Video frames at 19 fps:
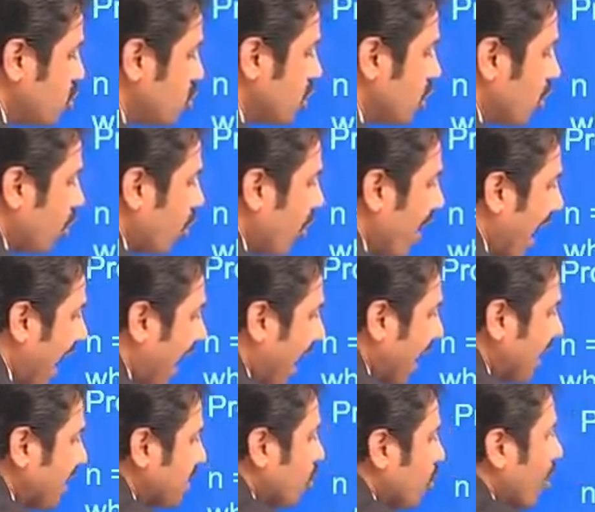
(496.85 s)
Again go
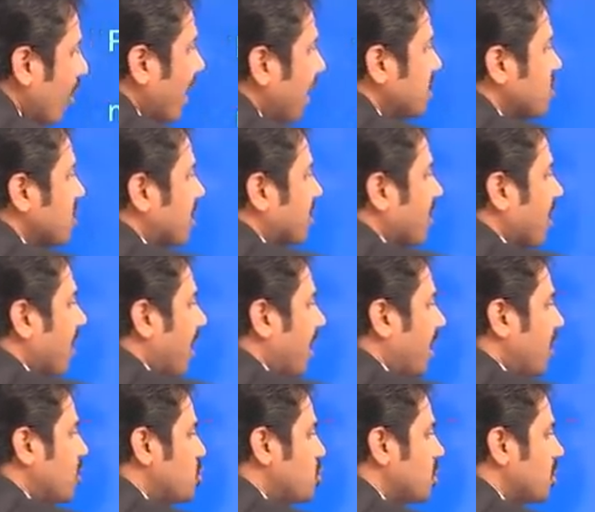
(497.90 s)
and check the
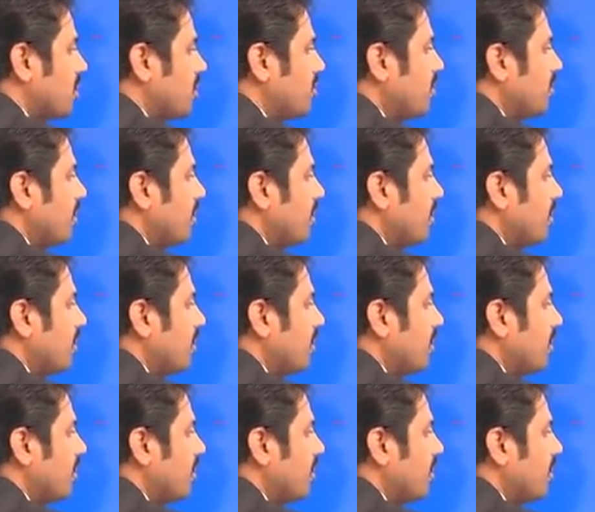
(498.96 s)
condition.